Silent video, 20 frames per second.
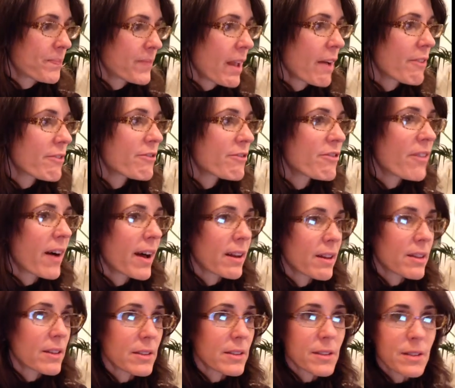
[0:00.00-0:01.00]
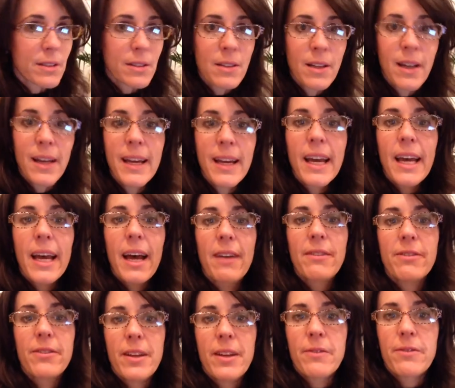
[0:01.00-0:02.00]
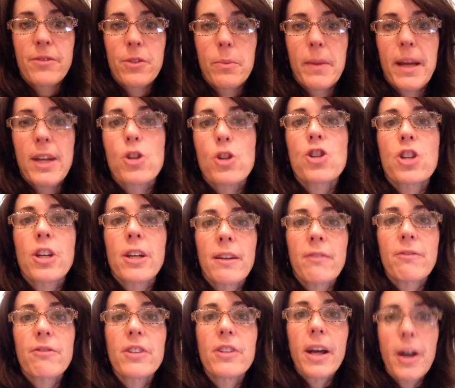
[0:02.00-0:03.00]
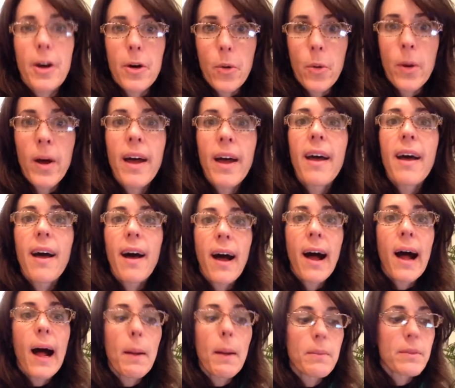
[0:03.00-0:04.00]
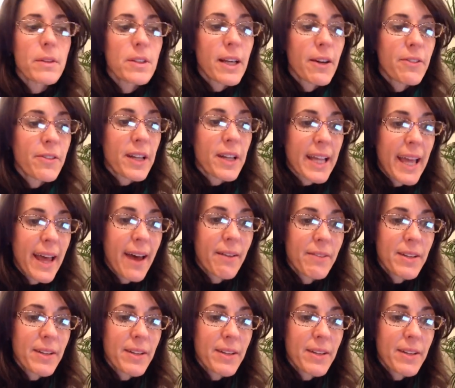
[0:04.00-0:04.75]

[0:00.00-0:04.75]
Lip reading: funnels of information flow definitely have